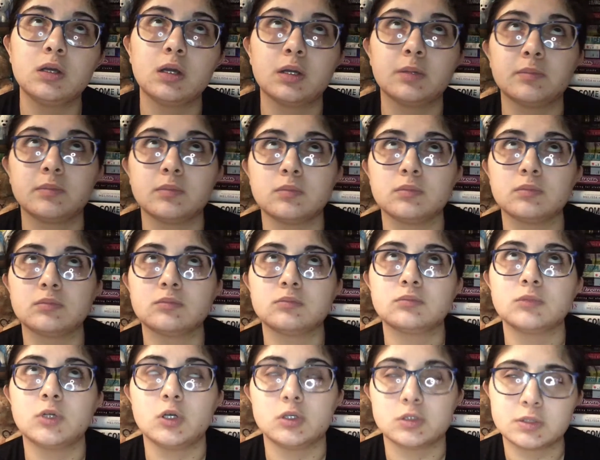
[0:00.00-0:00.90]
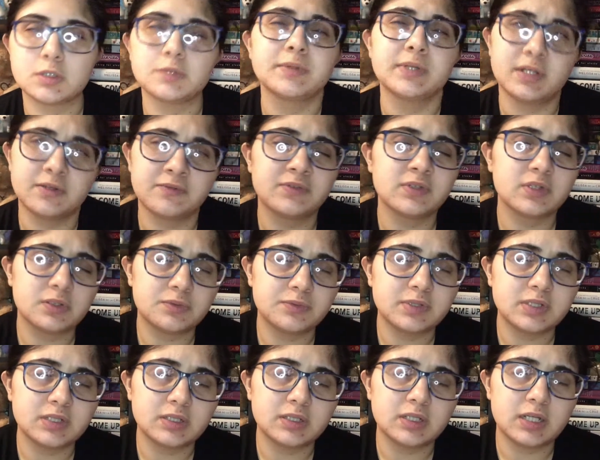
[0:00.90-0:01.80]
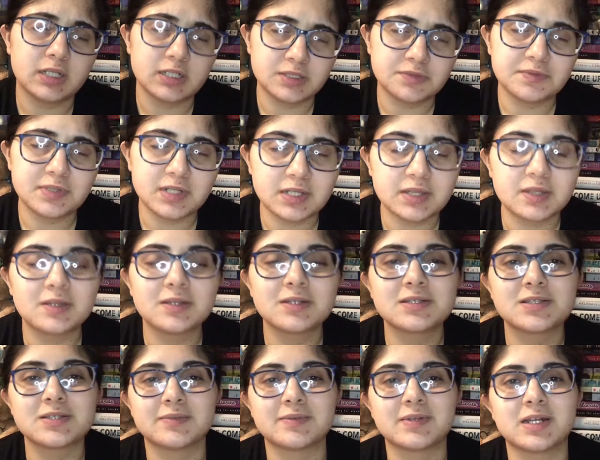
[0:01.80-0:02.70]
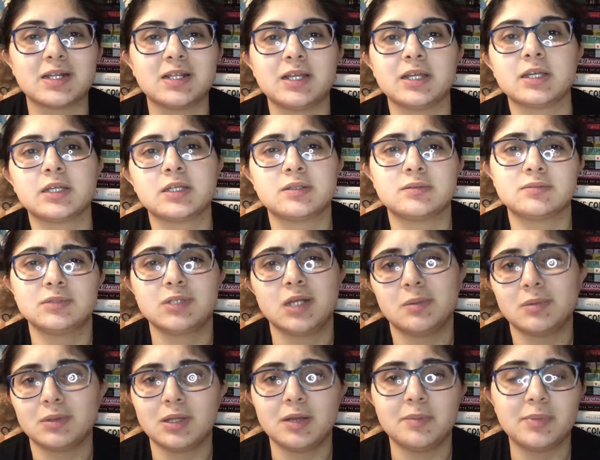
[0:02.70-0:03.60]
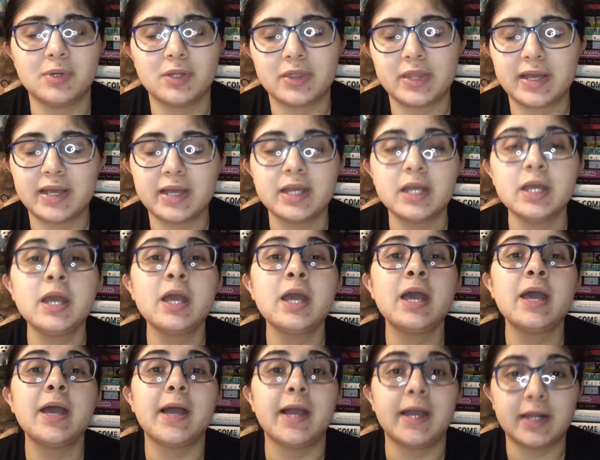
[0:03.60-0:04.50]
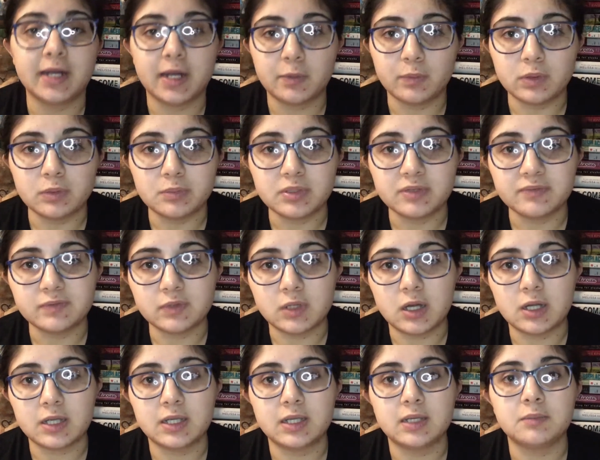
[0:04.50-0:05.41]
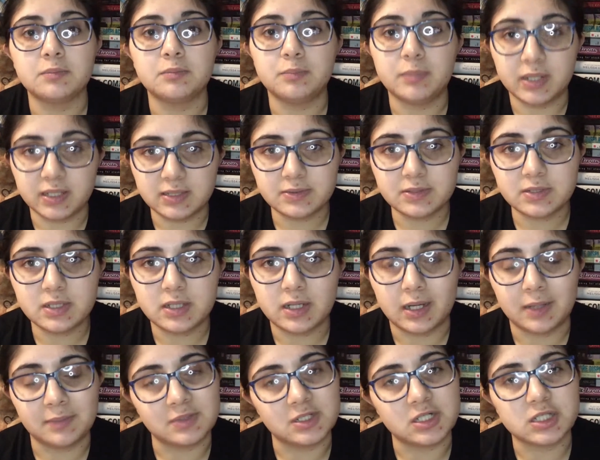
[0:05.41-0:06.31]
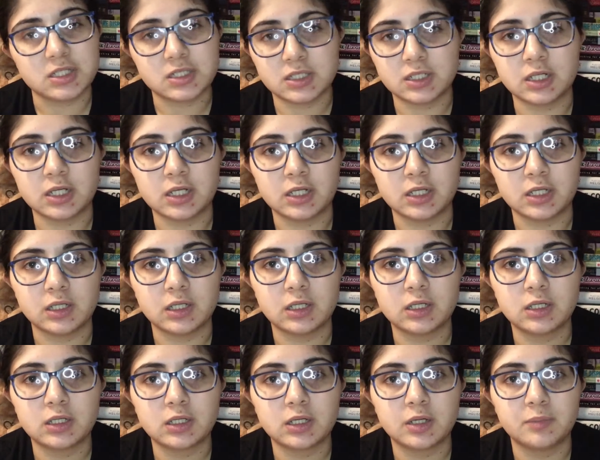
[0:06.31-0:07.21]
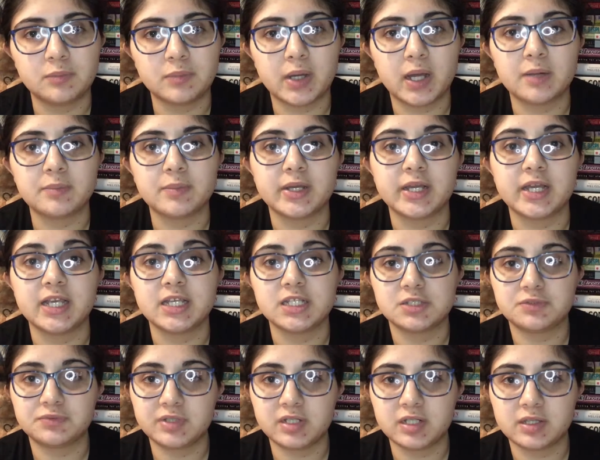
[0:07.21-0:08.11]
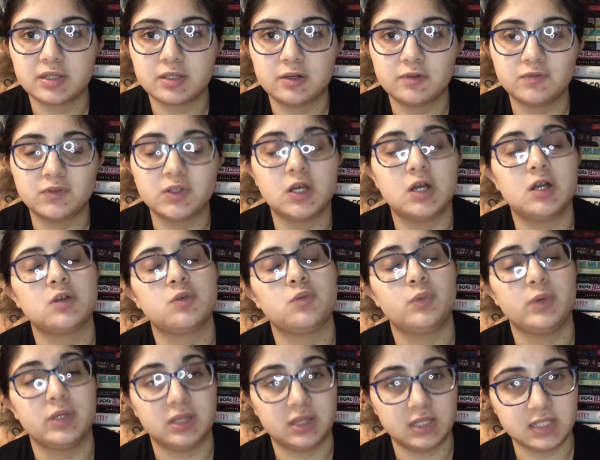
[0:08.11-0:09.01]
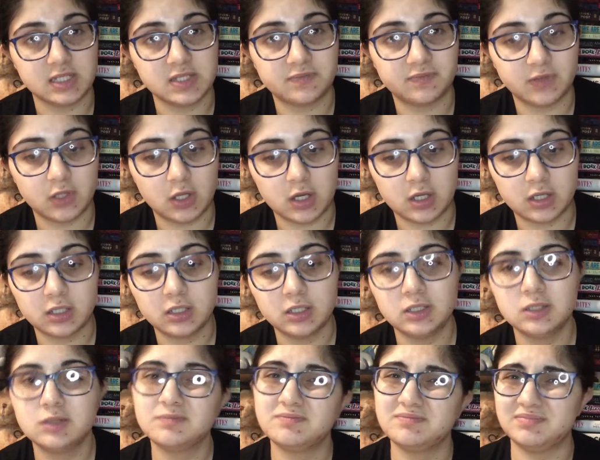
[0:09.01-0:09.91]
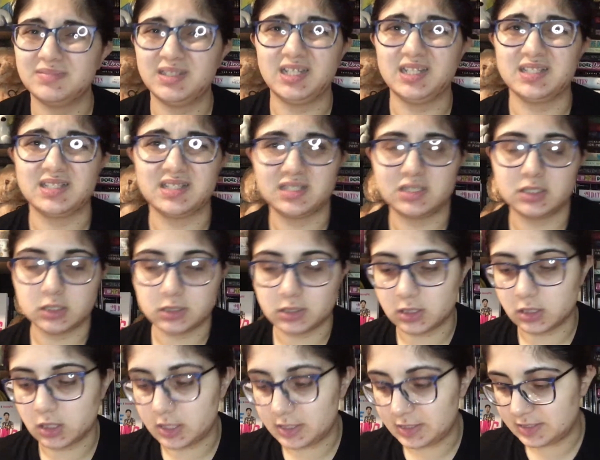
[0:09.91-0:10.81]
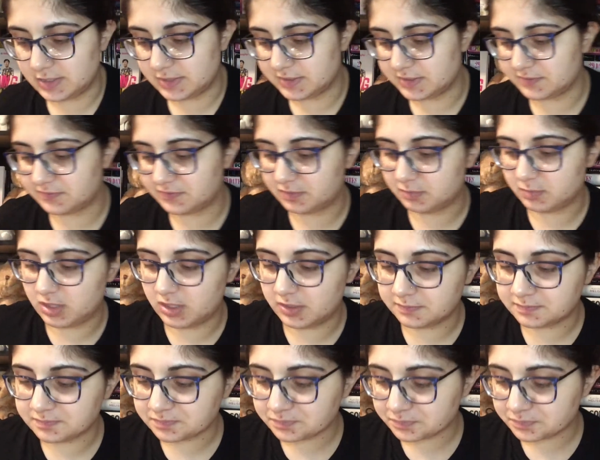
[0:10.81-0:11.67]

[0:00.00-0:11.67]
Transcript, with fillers: I'm also reading for the Asian readathon, so I'm gonna like double up on that. And I will be vlogging, but I'm just gonna combine my Asian readathon vlog with this vlog because it's just a lot easier for me.